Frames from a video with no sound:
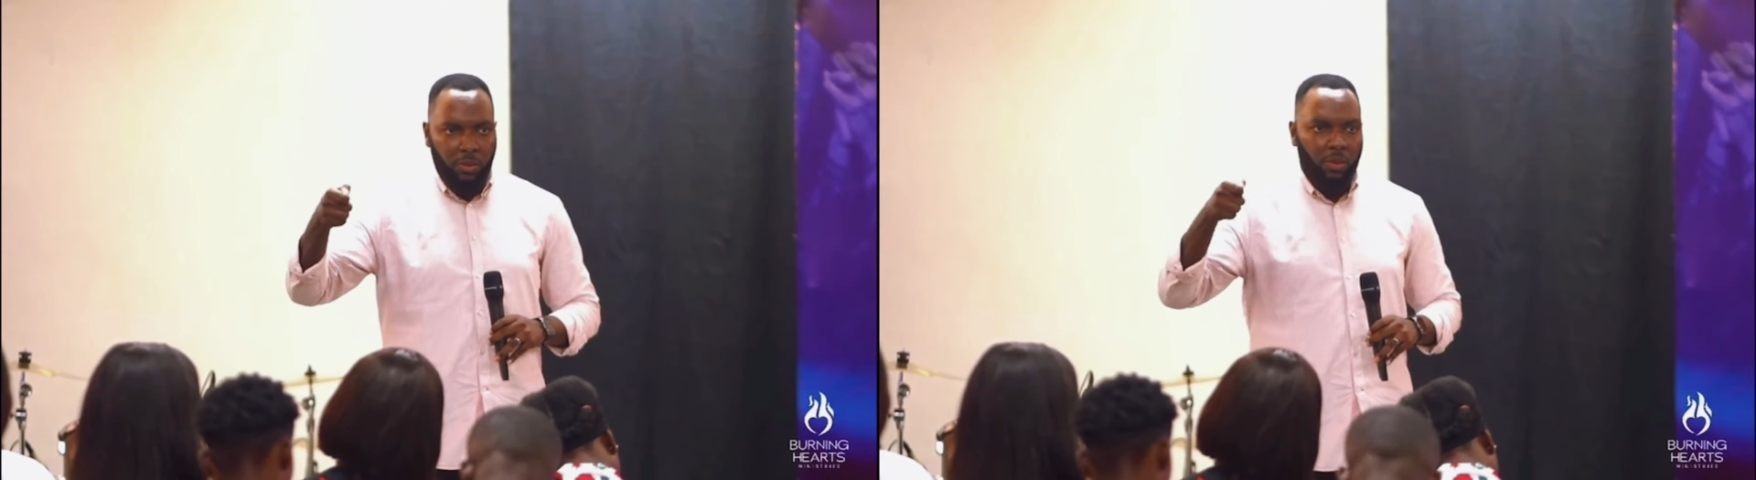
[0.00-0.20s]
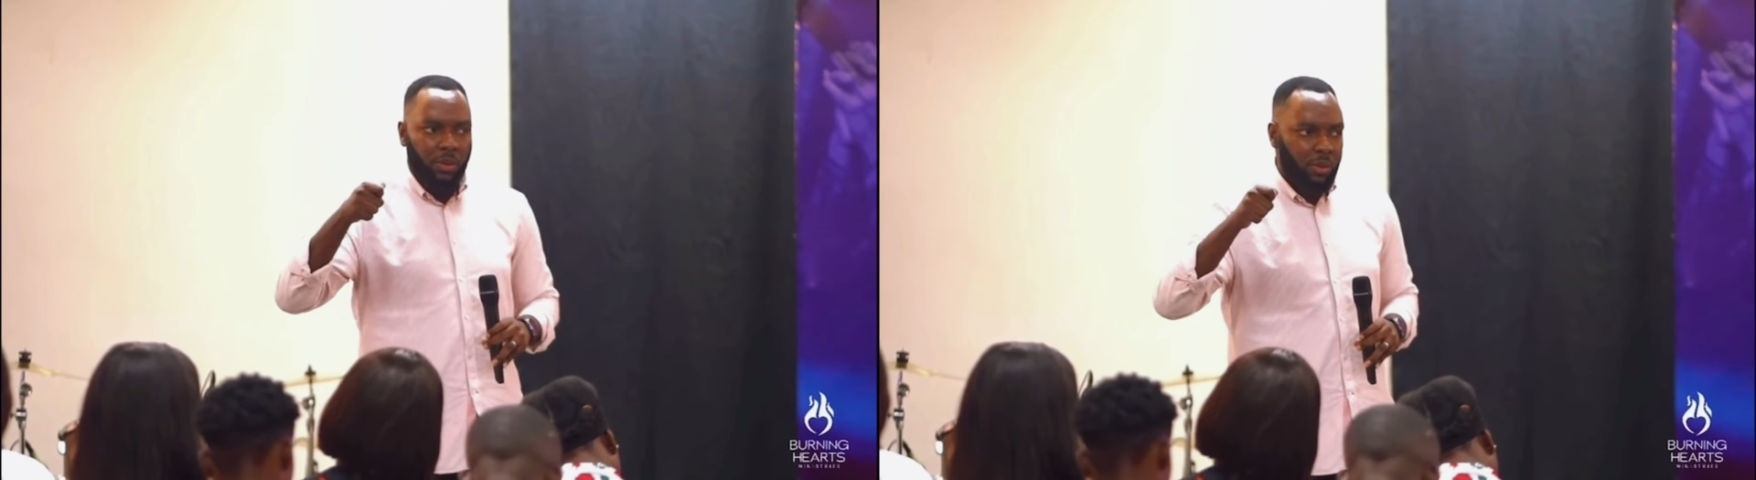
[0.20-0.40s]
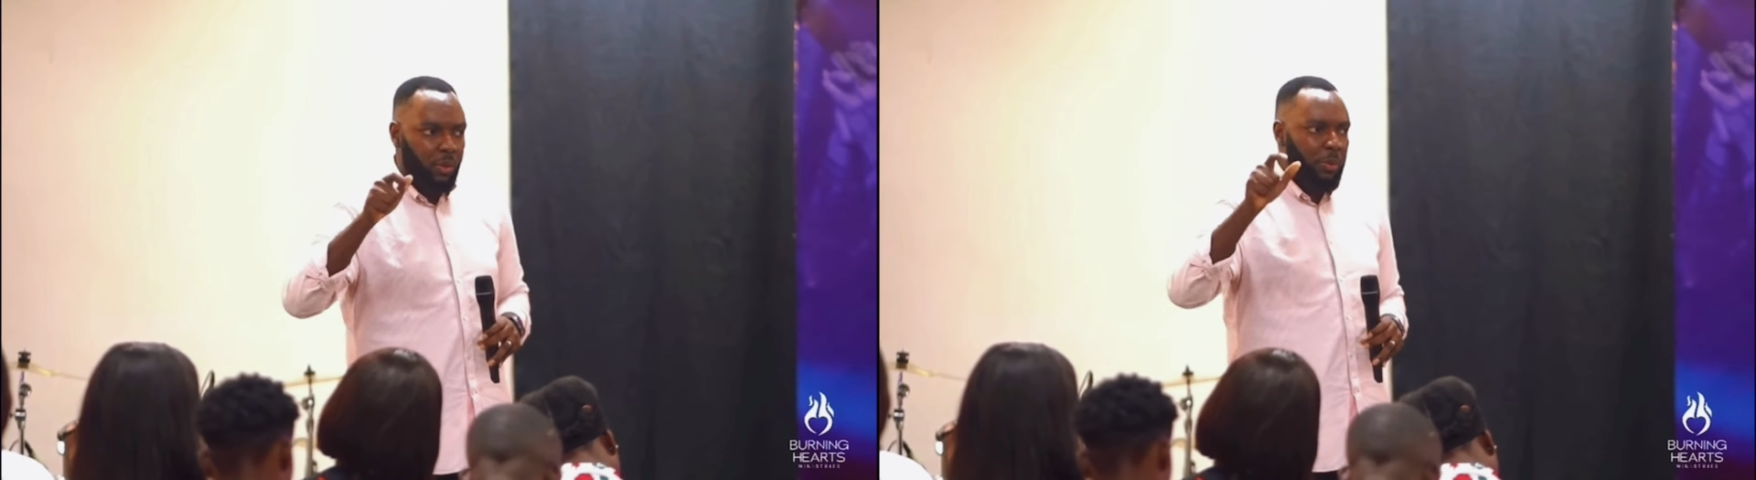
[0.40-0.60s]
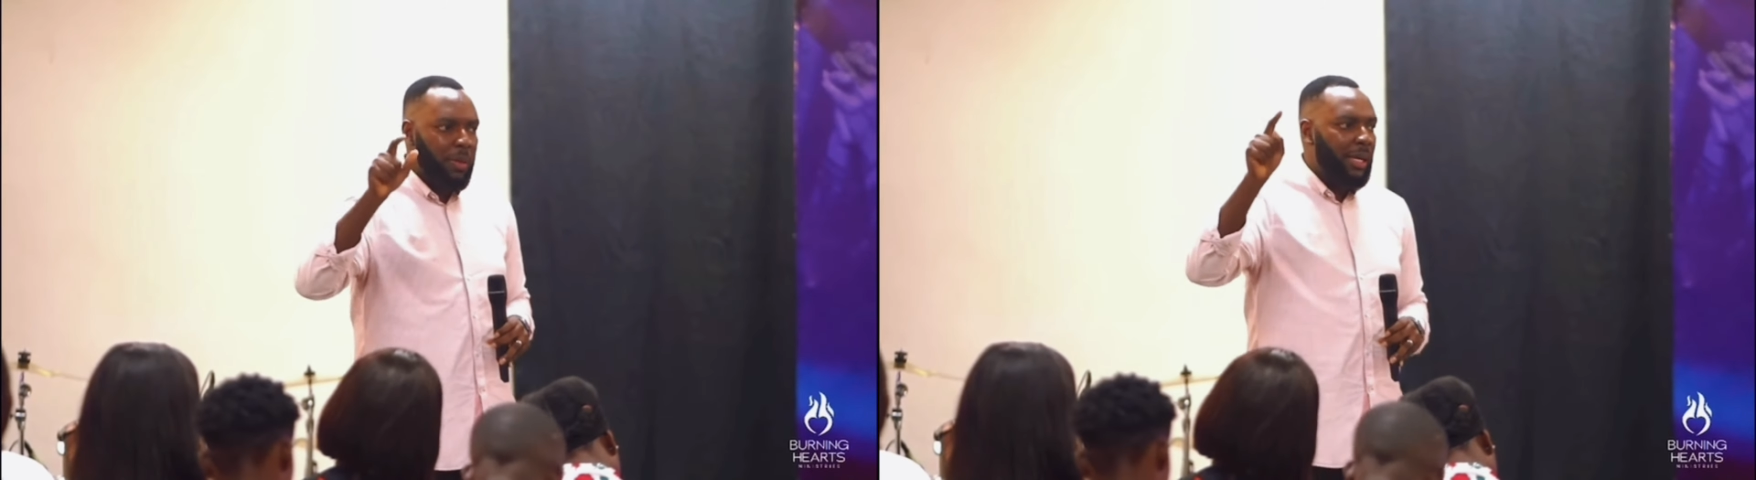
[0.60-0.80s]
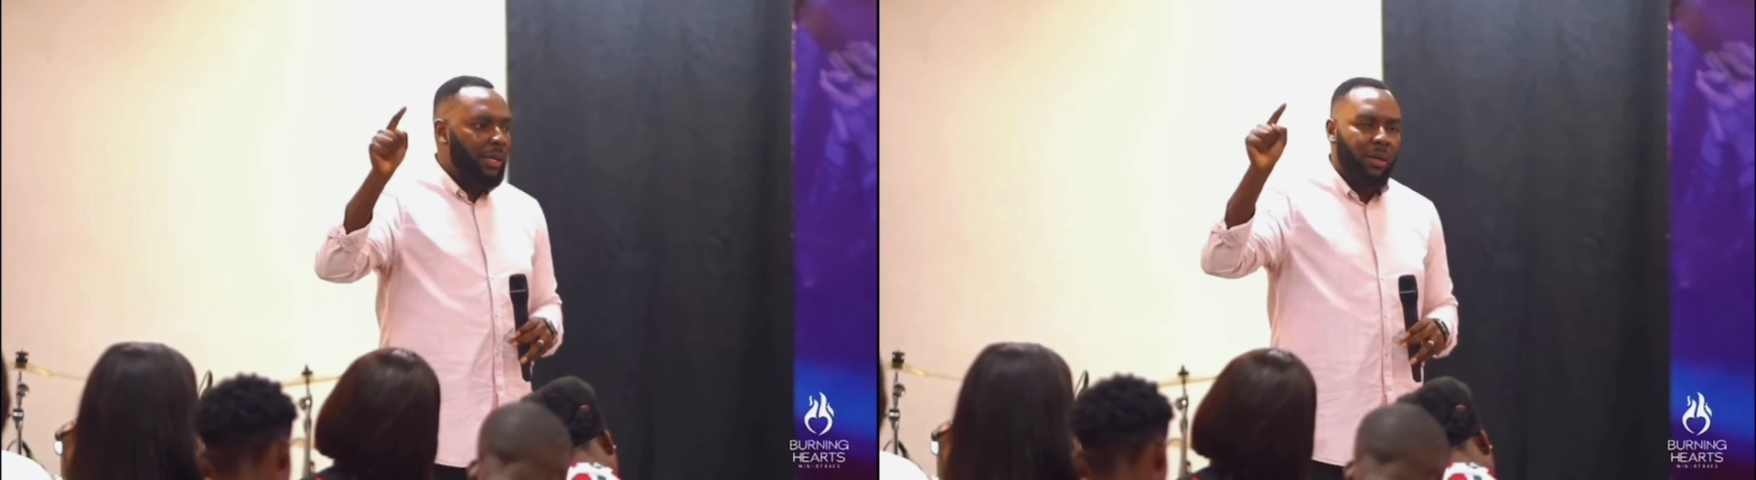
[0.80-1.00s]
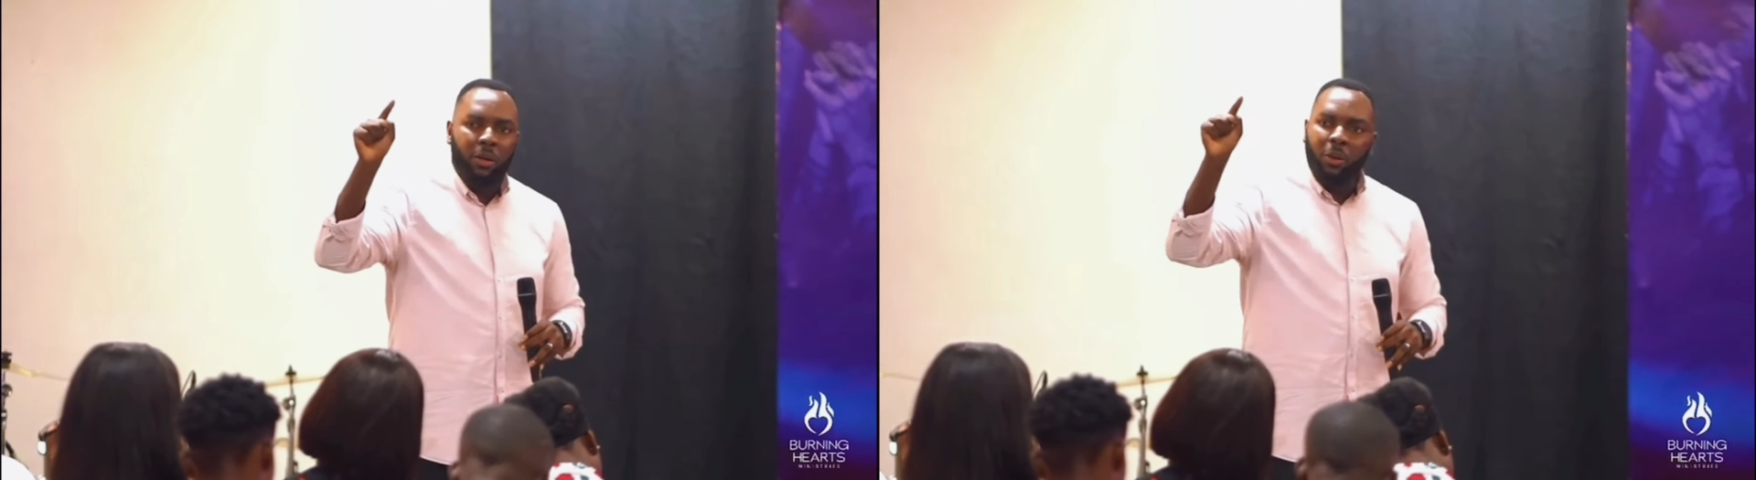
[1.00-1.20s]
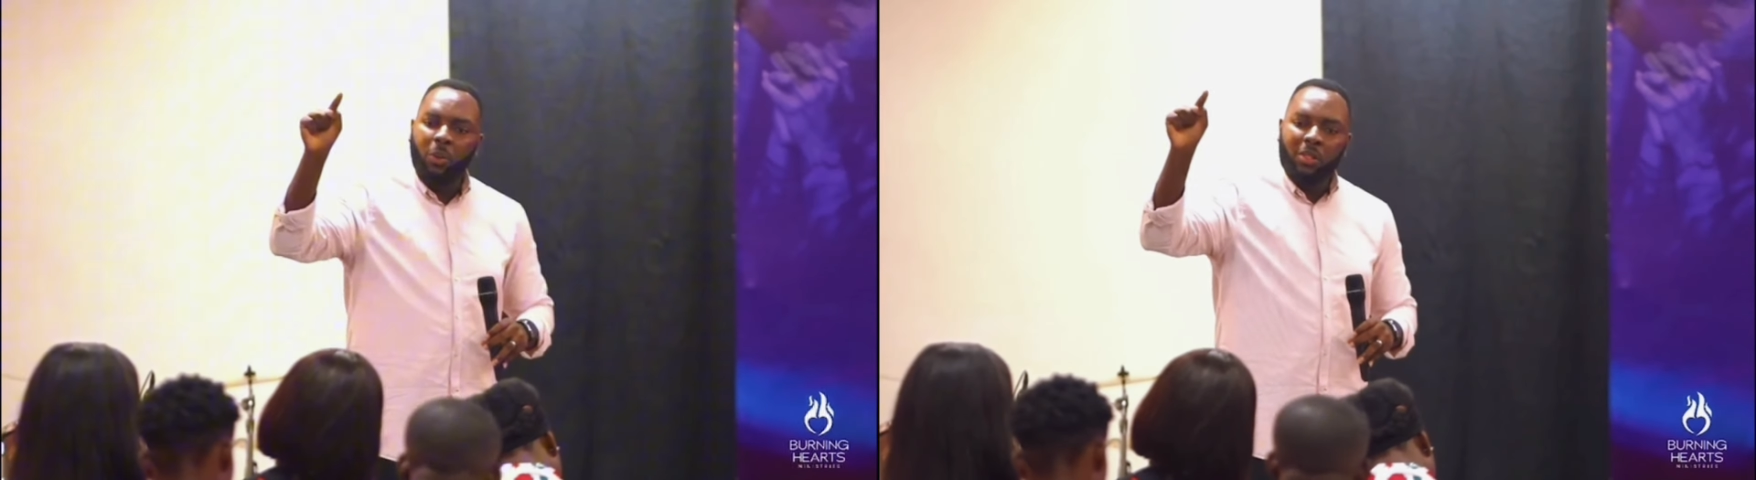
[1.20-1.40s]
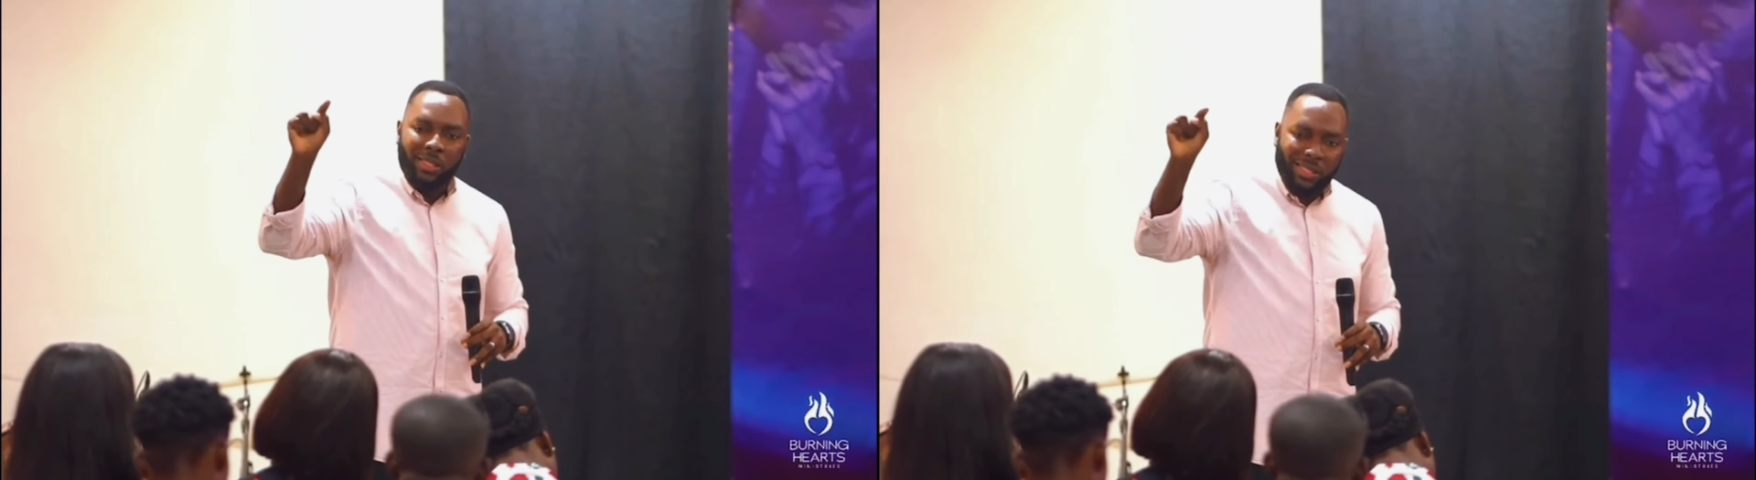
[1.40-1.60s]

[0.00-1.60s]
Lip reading: to make what is